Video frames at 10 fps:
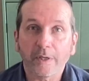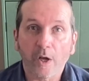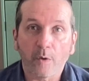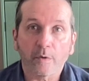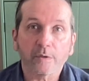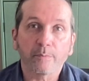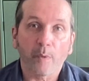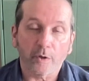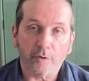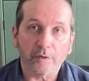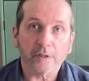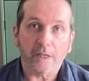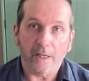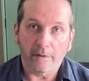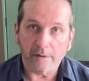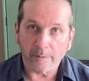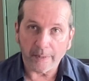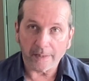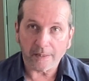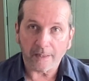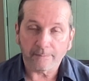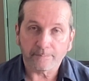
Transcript: known as moderate irritability.